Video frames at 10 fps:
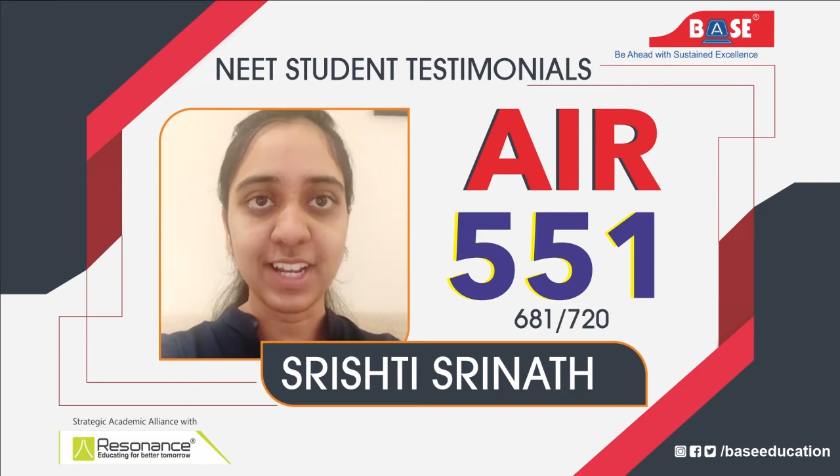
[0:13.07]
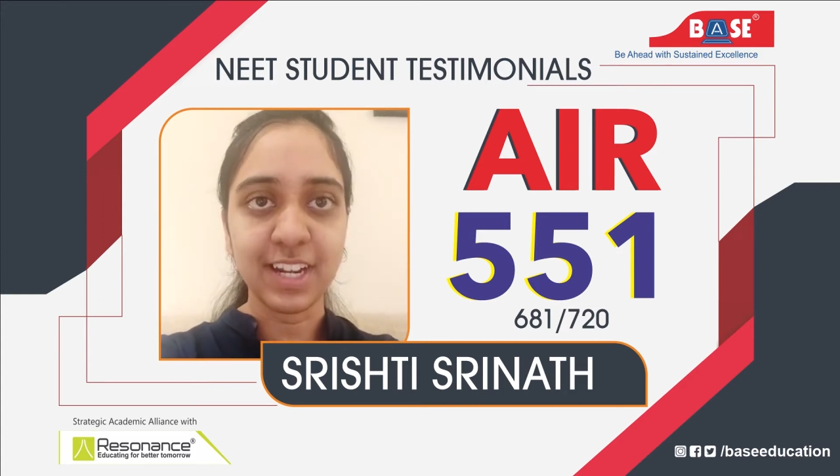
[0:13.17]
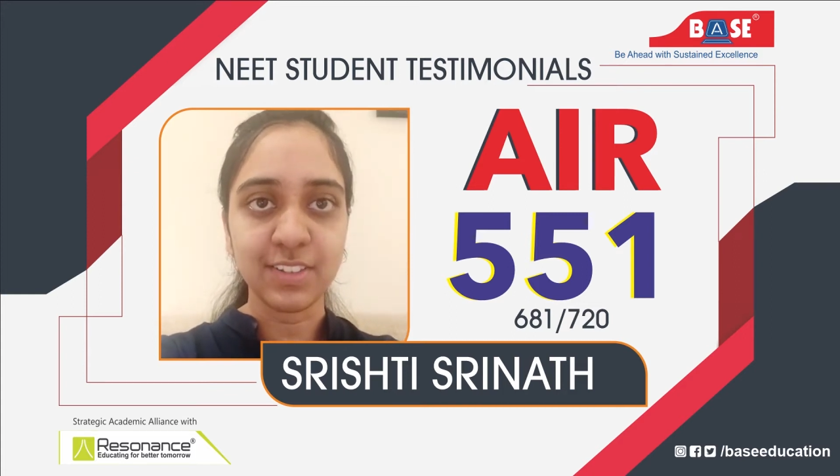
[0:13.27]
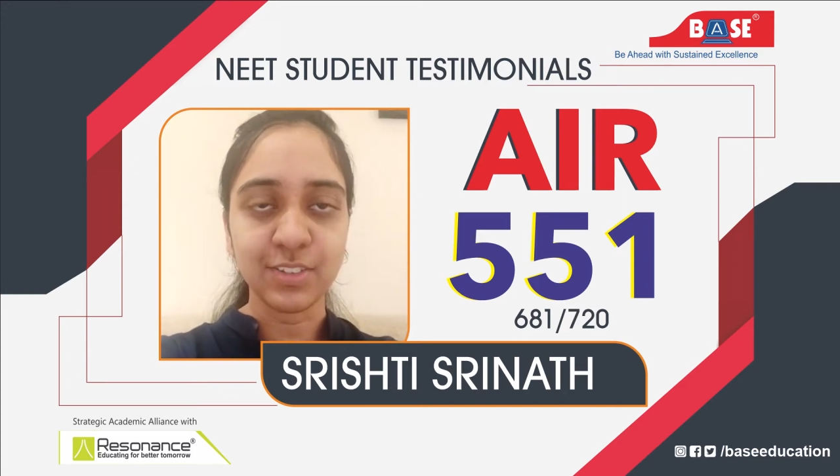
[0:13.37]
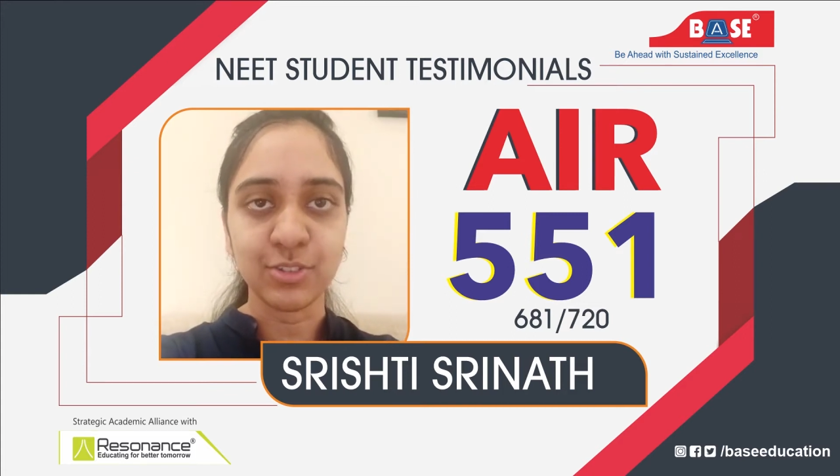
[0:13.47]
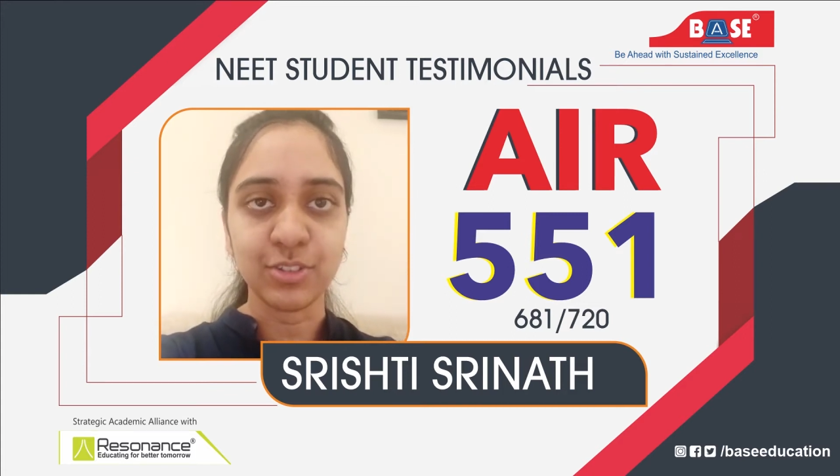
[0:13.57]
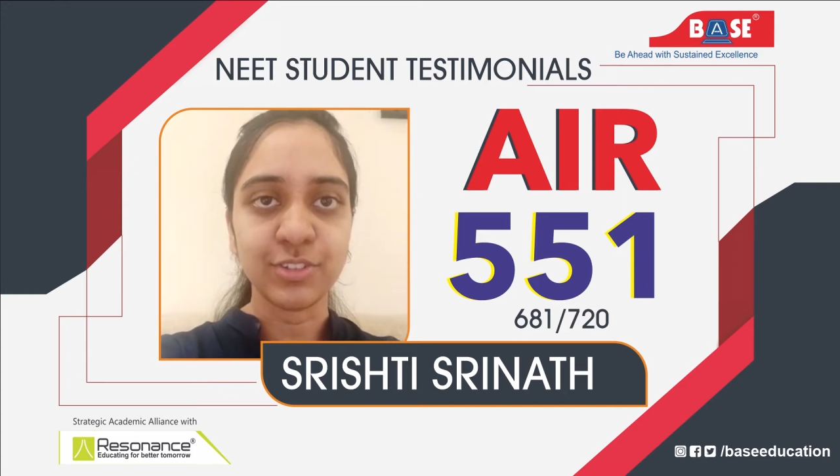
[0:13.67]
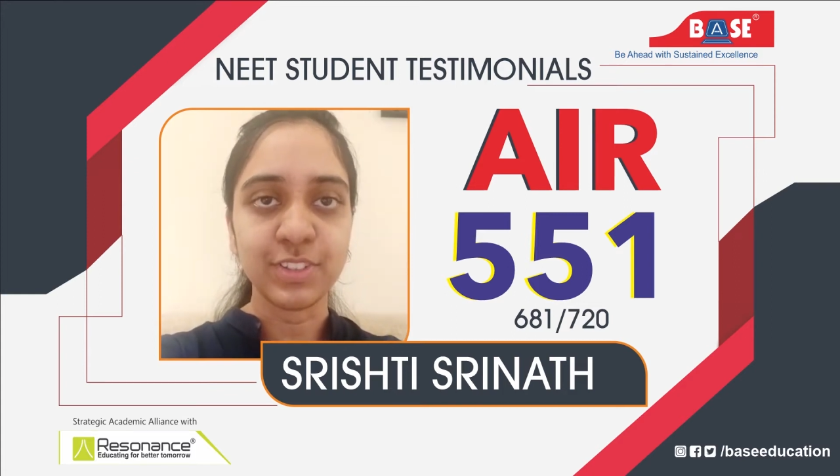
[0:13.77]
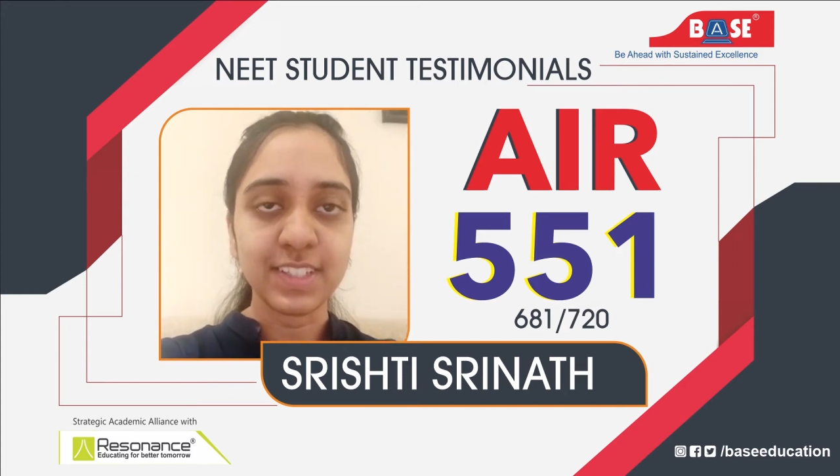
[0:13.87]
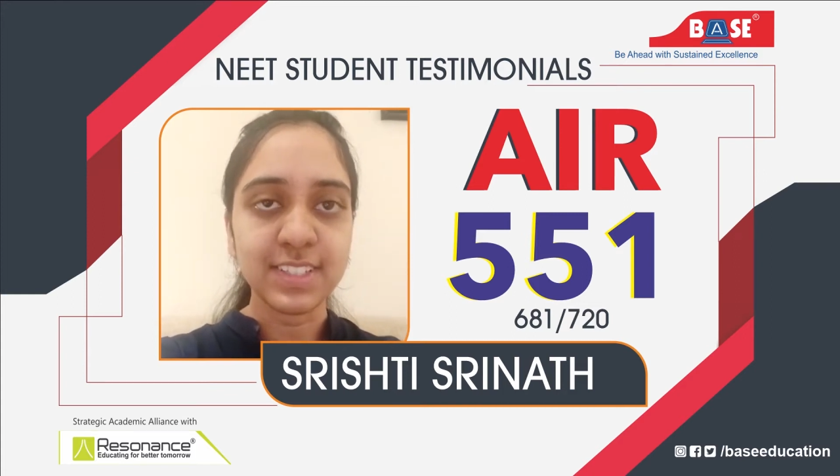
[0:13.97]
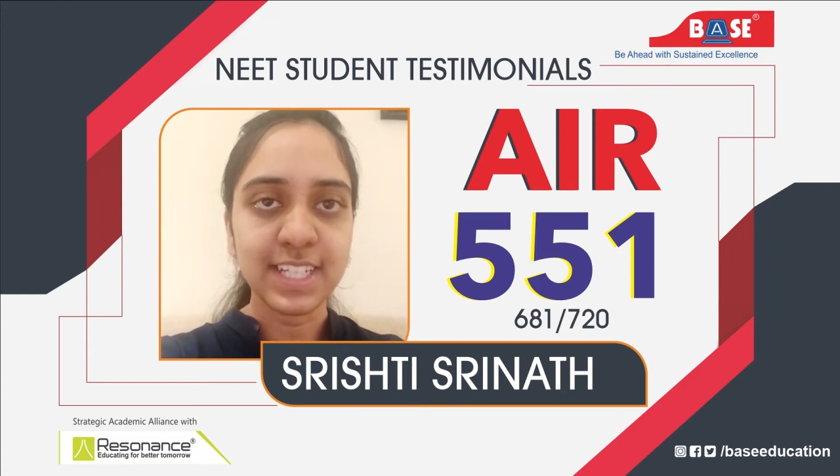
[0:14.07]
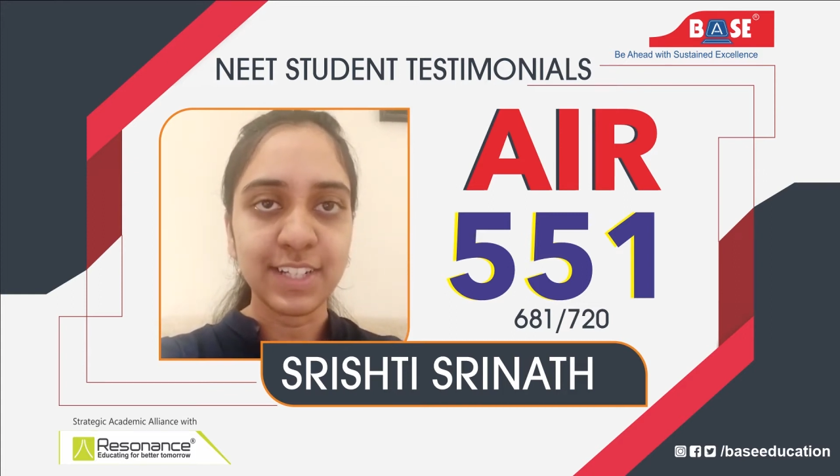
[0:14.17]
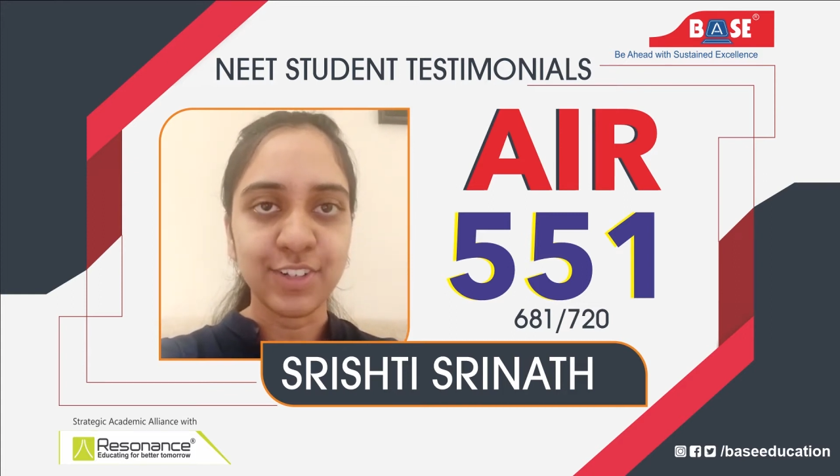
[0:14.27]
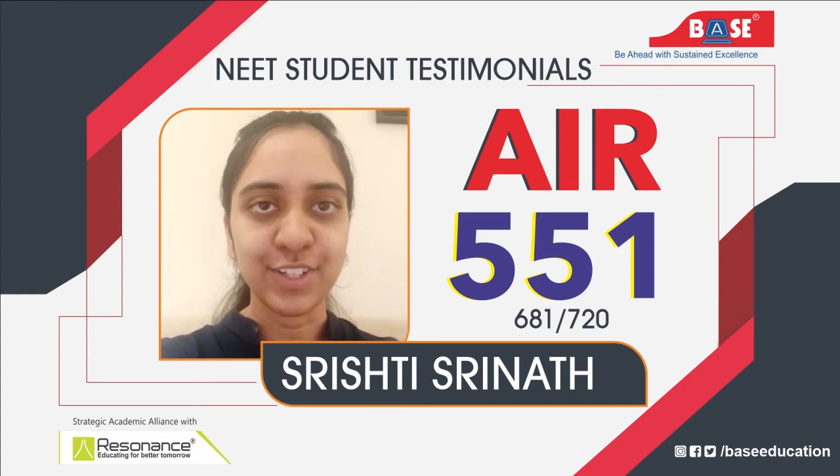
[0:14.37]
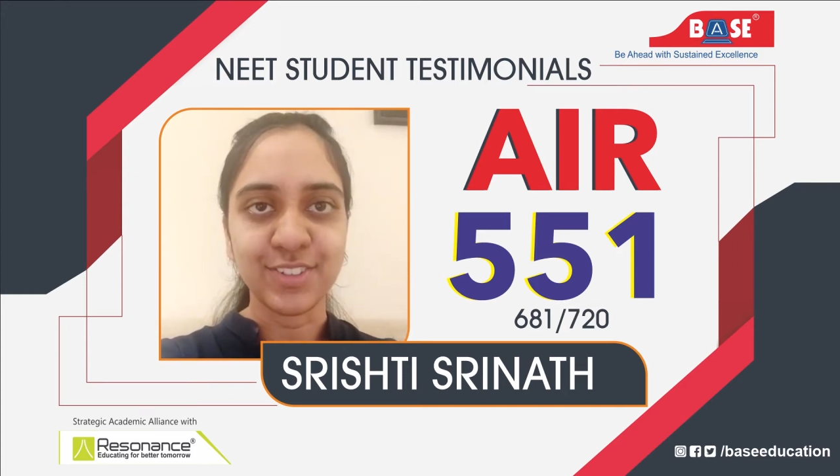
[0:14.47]
and a score of
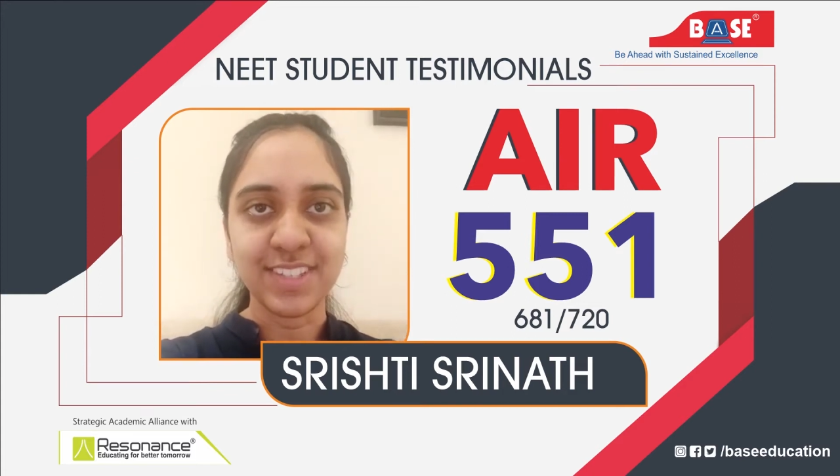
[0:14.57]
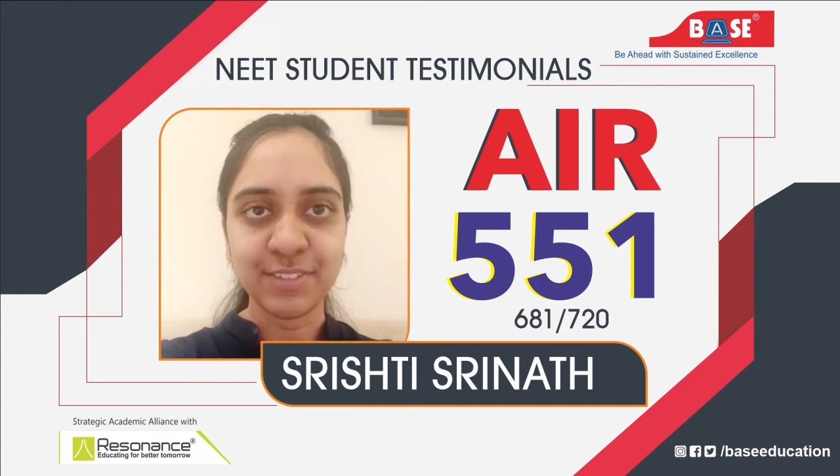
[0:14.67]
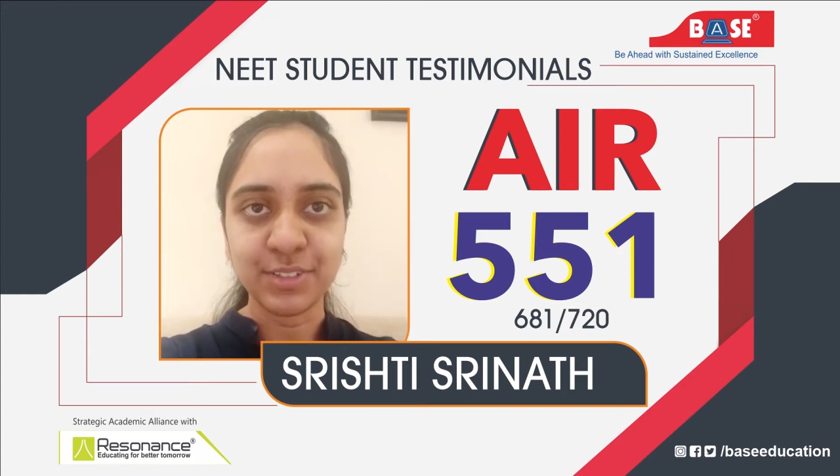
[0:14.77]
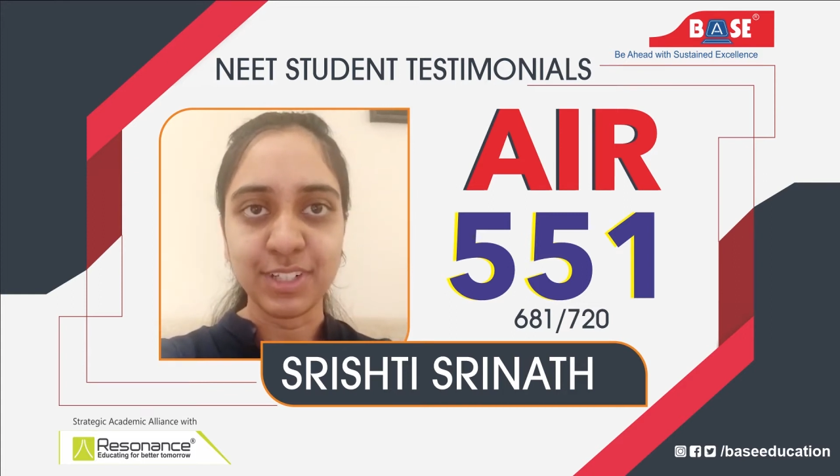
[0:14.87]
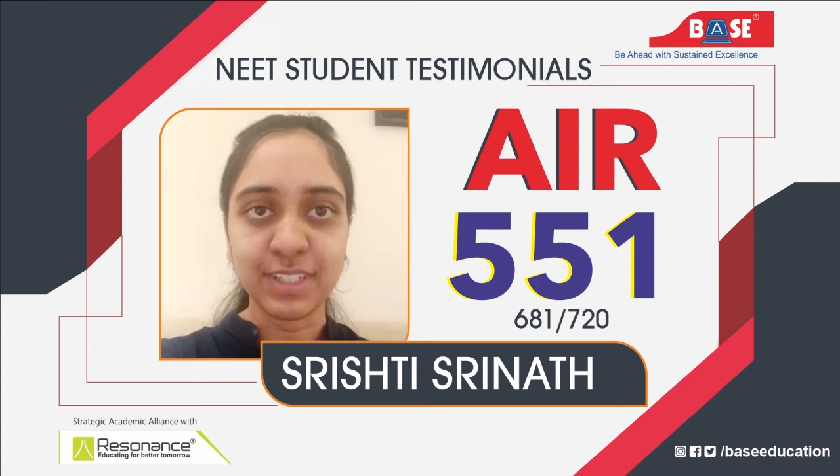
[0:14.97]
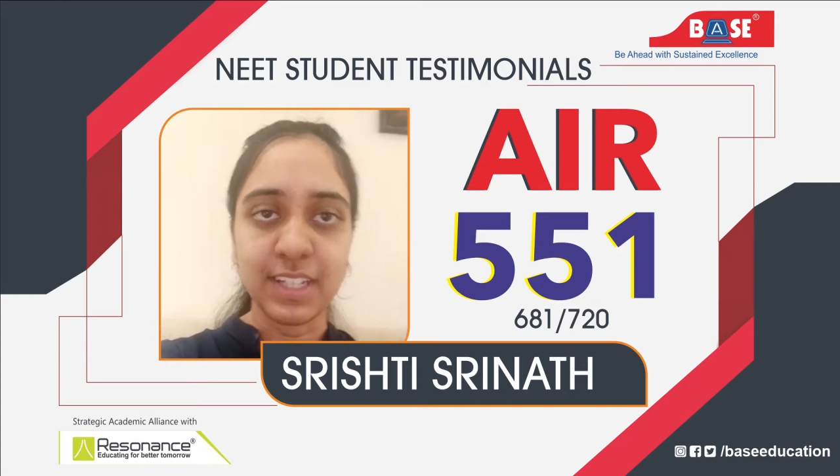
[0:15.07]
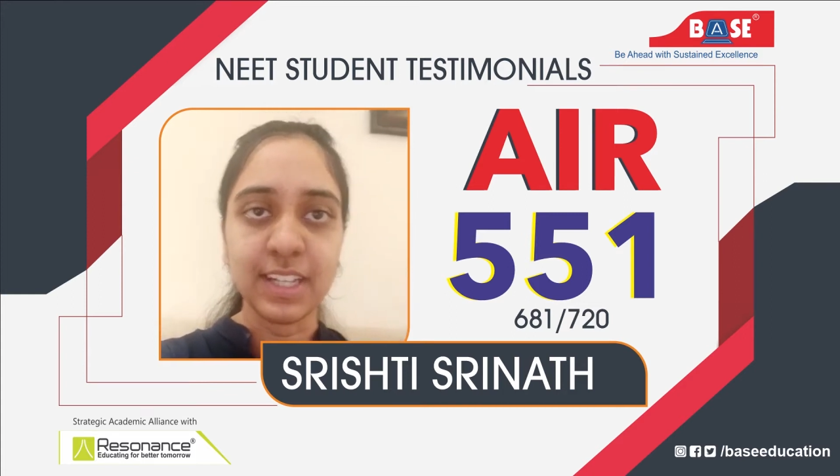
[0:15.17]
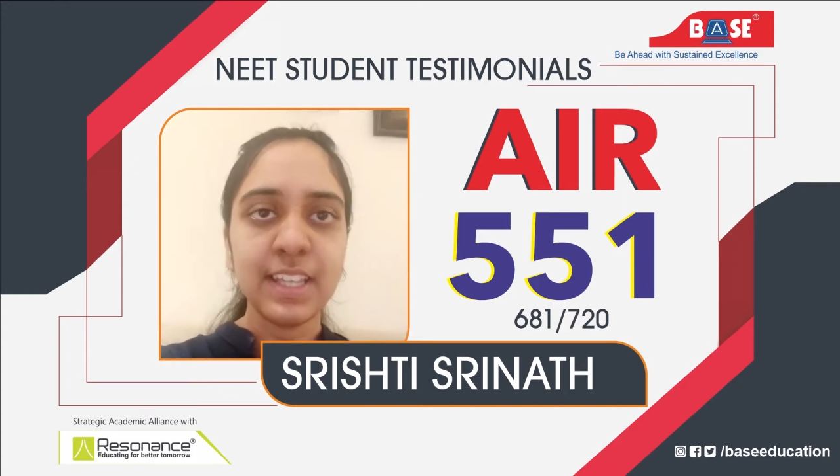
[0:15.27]
681 on 720,